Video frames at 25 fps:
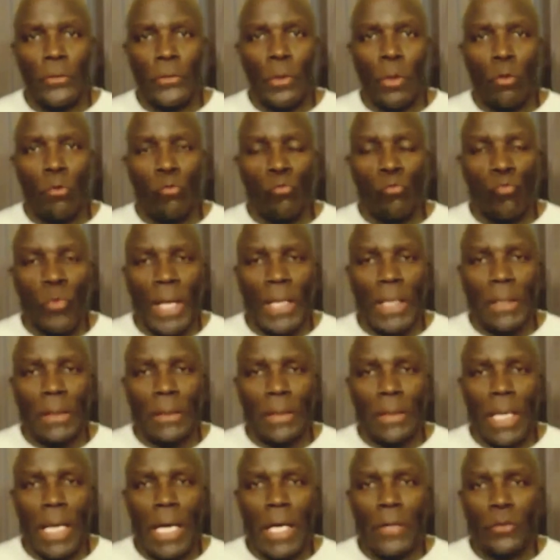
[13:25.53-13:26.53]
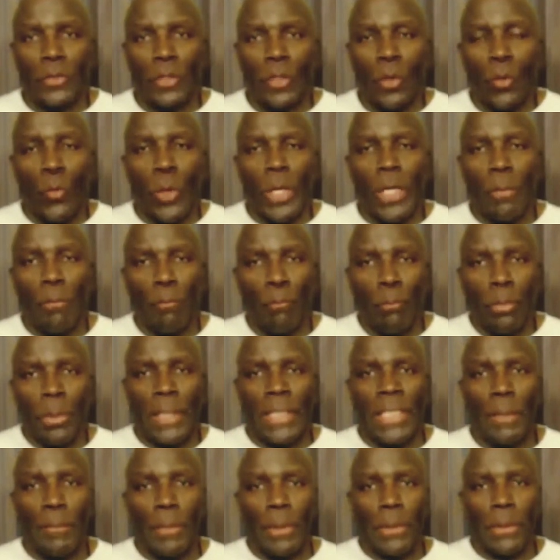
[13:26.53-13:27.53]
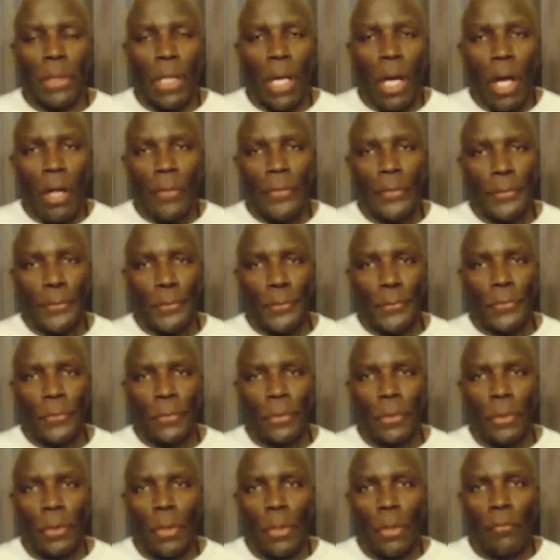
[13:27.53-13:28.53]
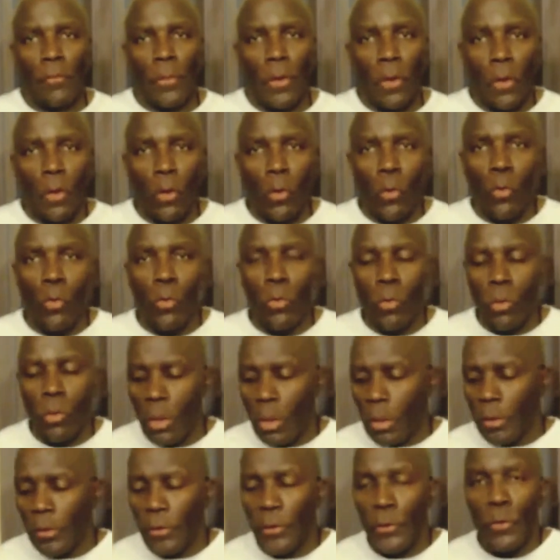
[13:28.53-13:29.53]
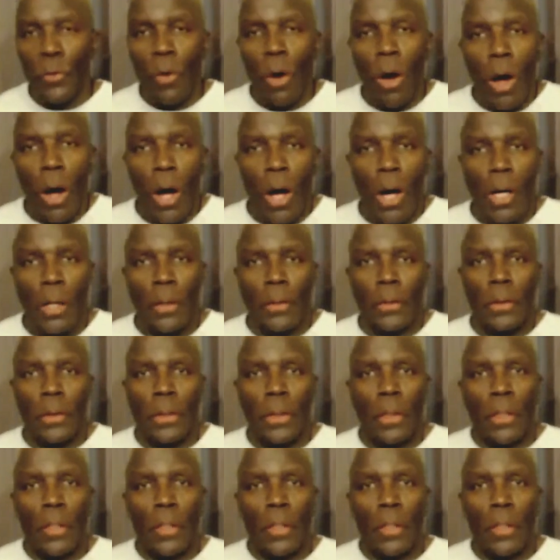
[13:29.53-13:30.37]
So recognize, quit blaming others for who you are.